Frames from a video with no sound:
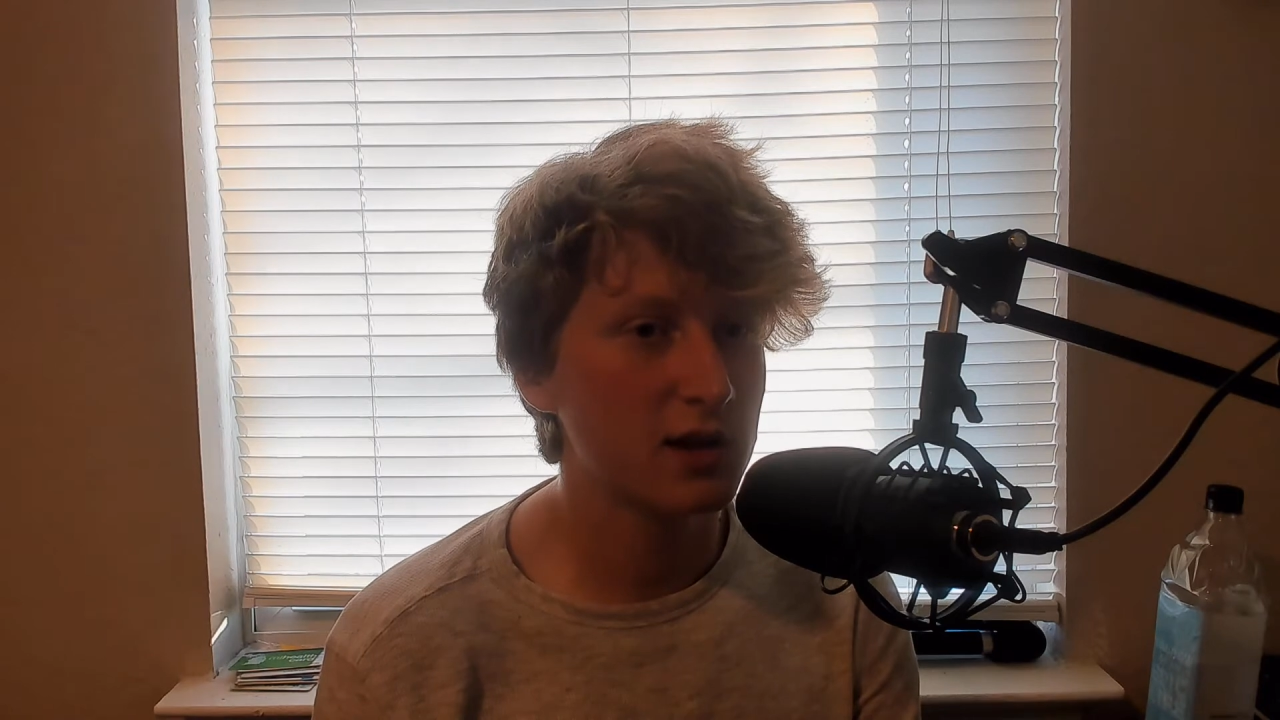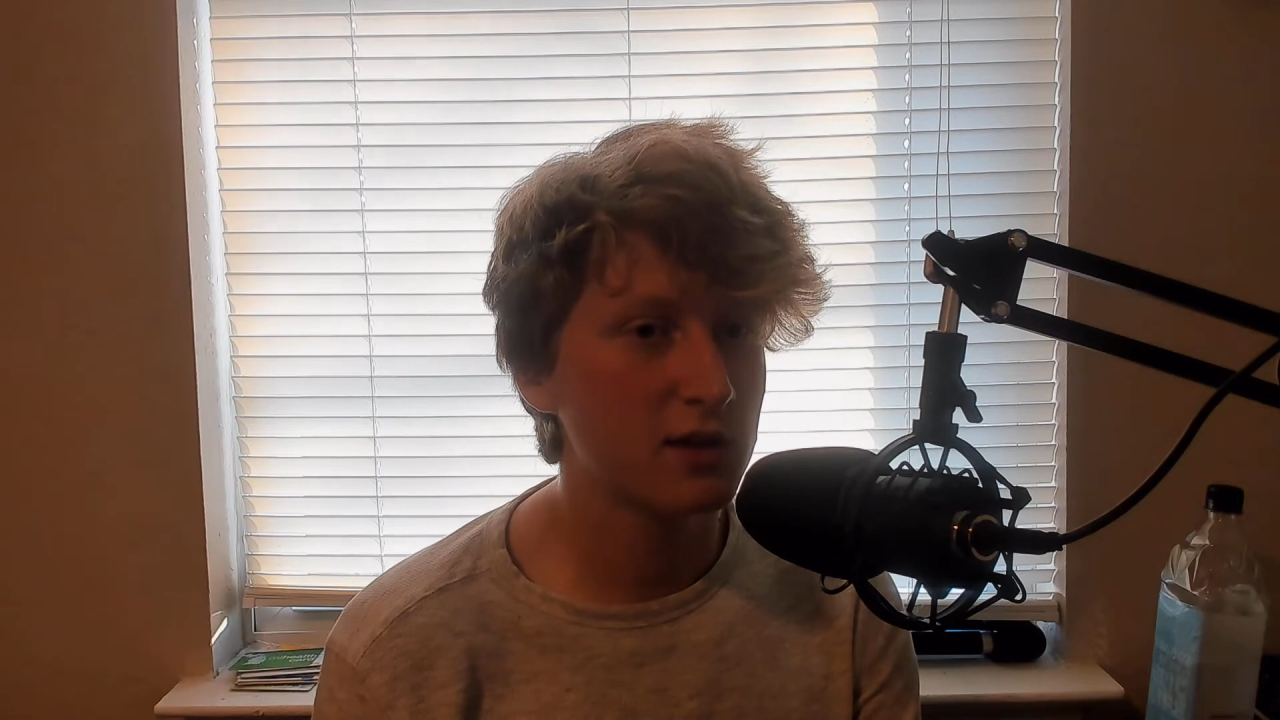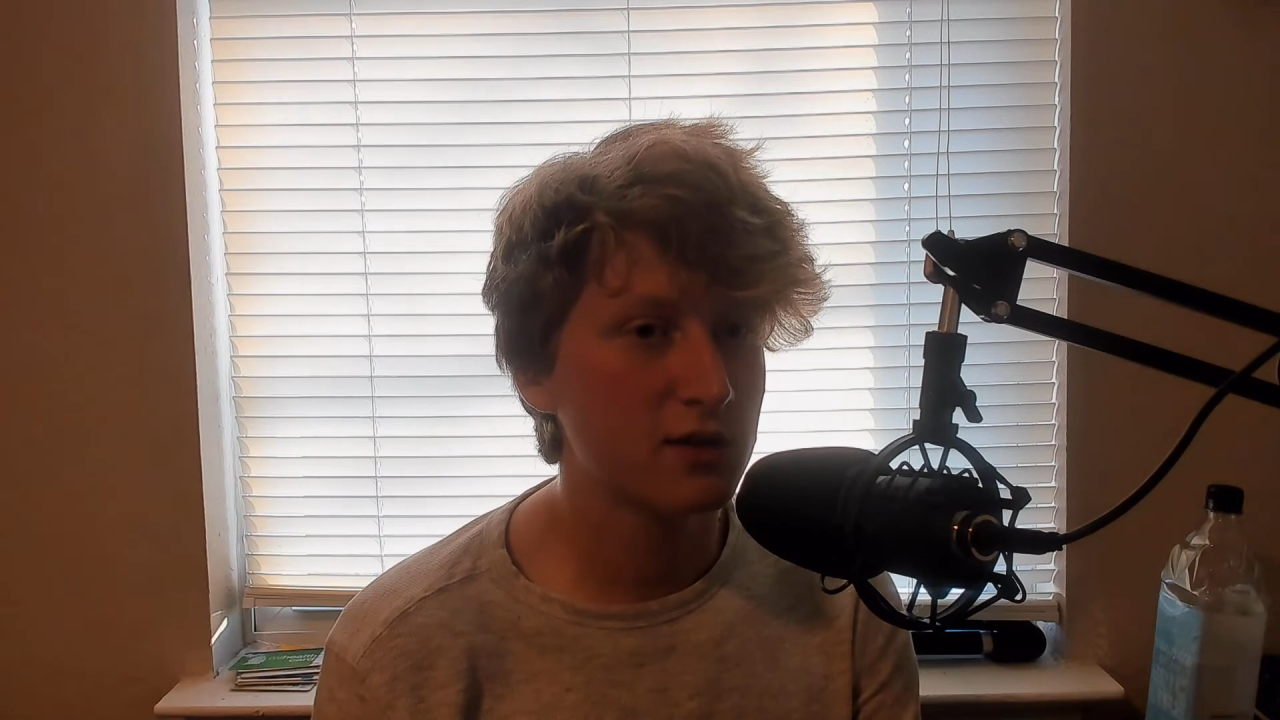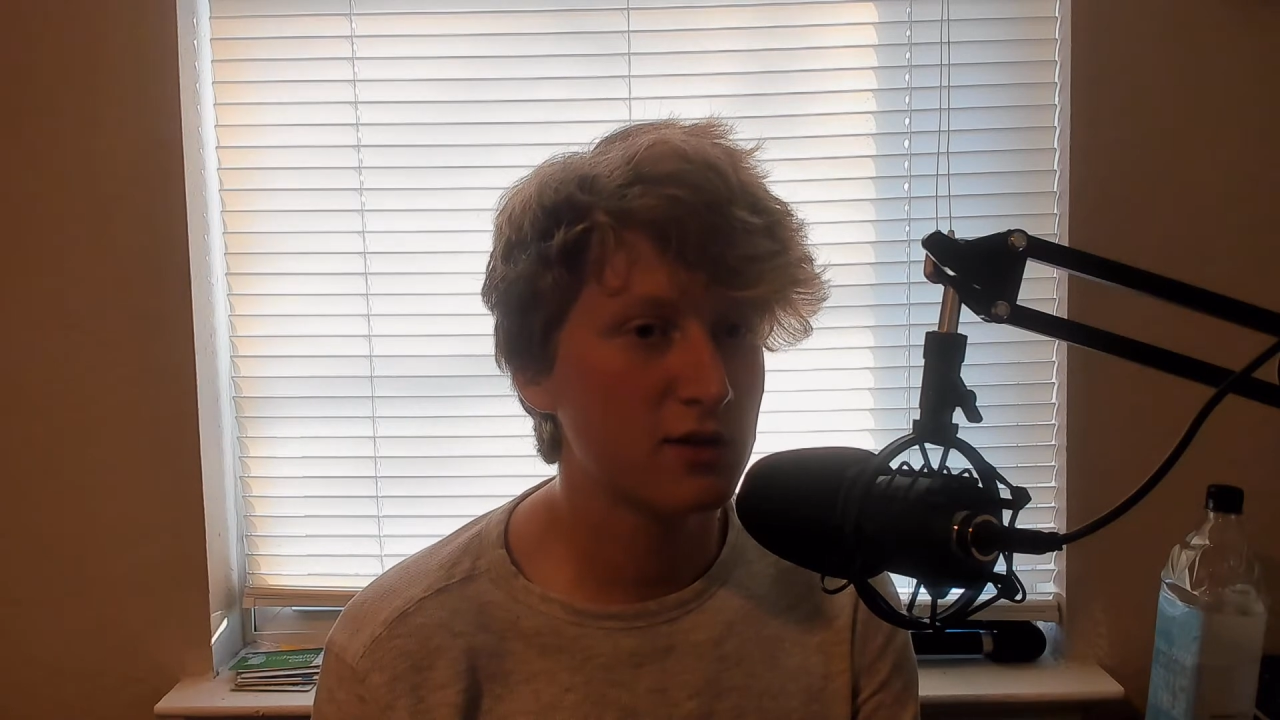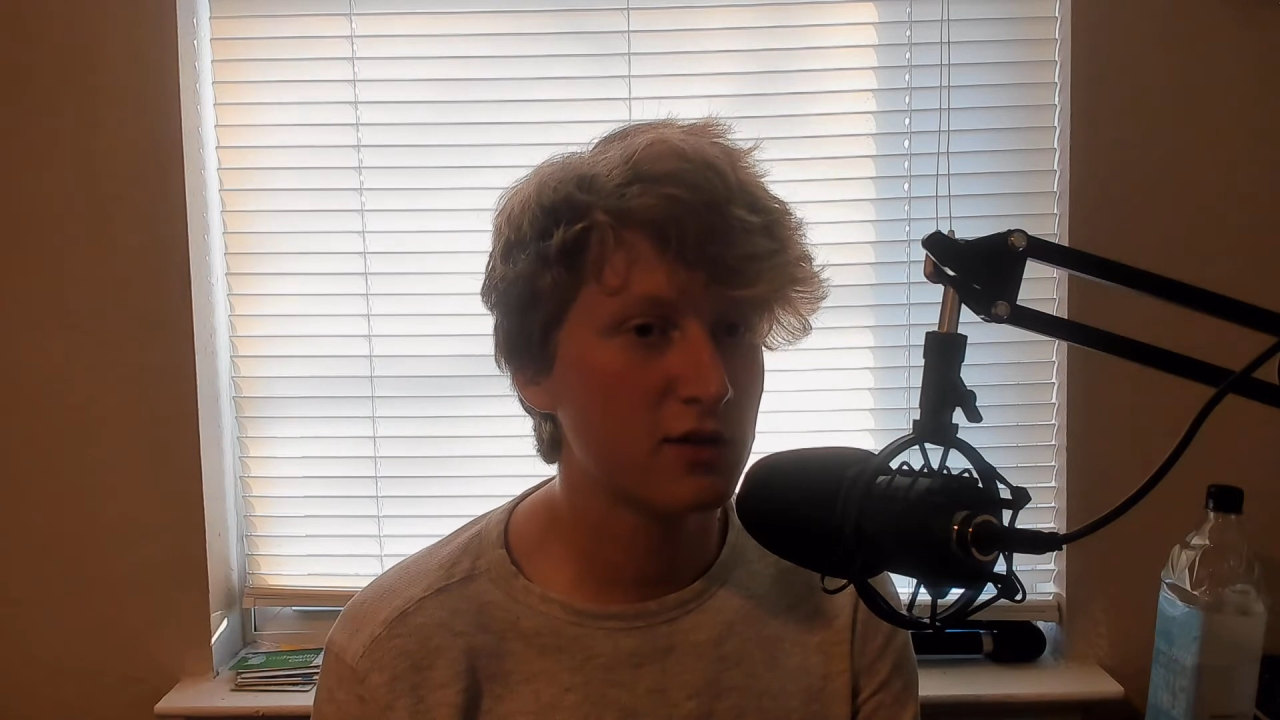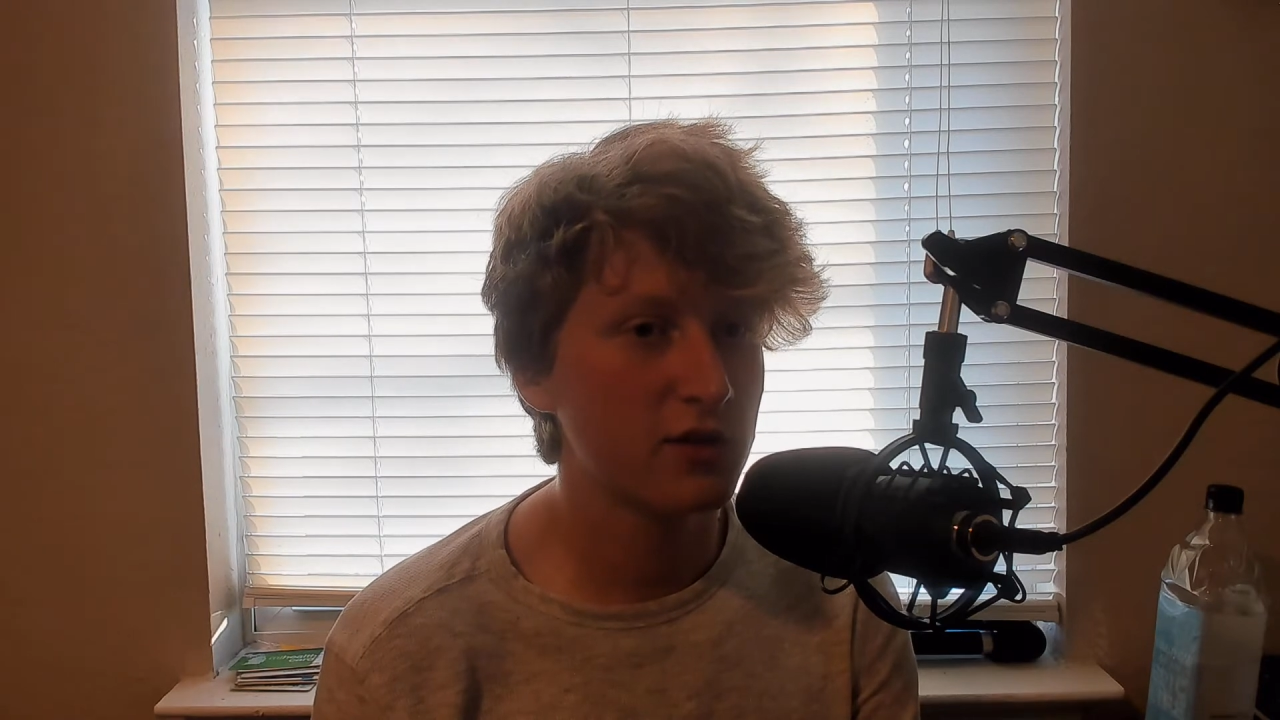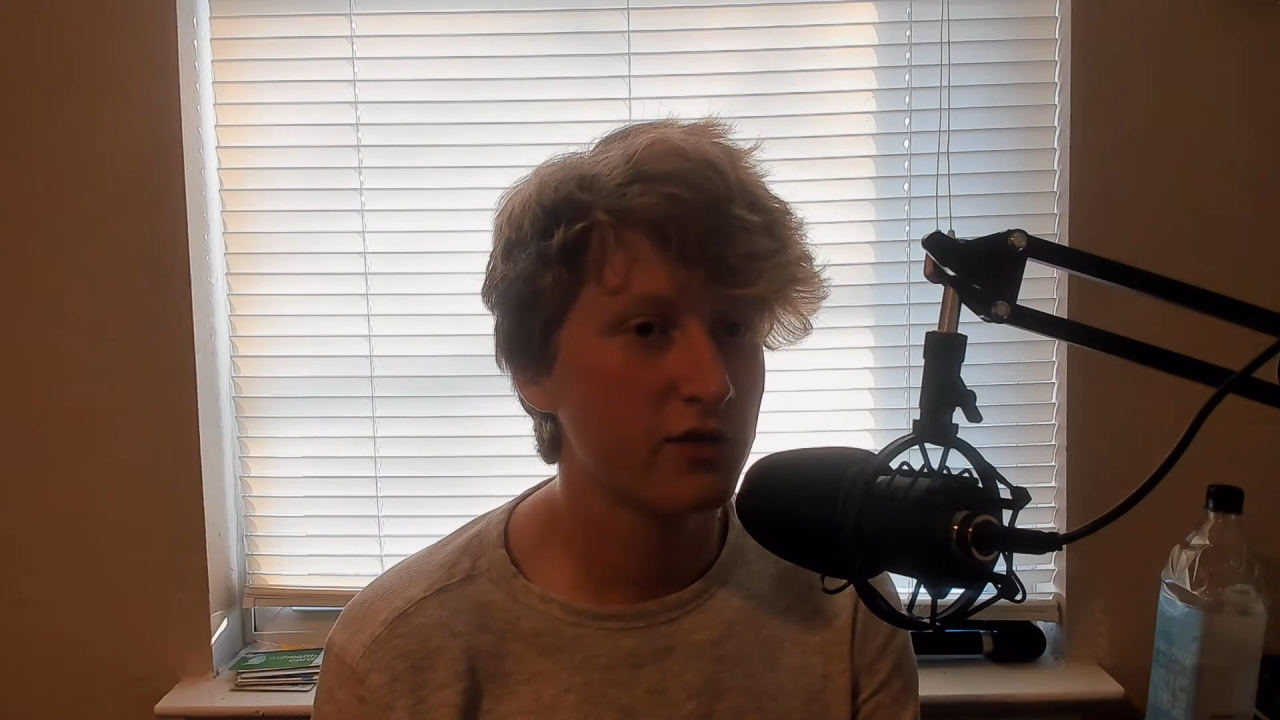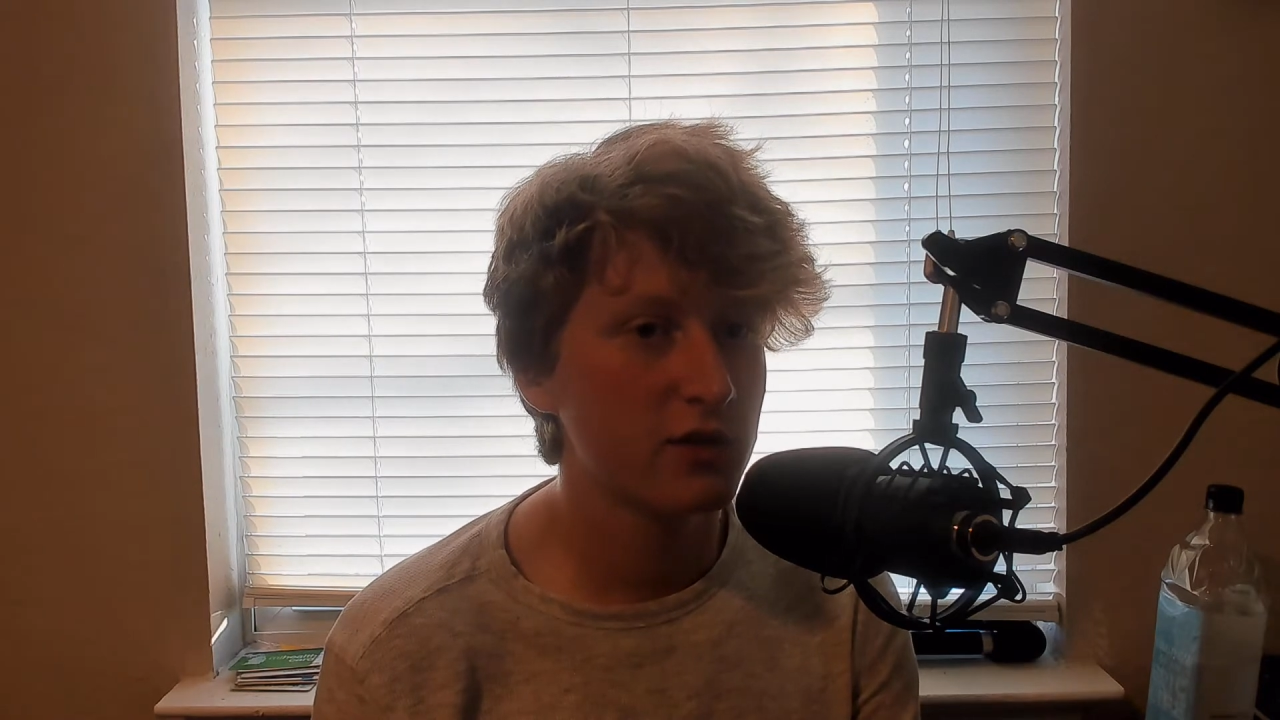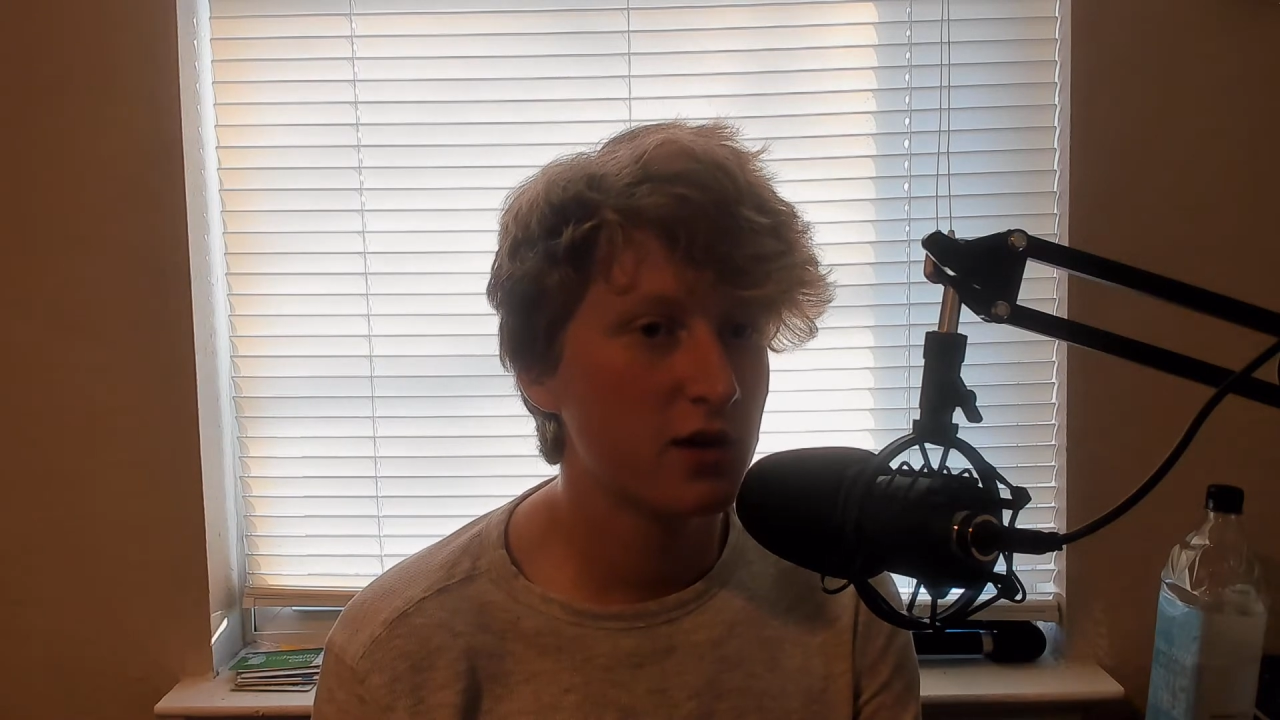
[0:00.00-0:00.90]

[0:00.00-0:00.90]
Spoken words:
and stuff.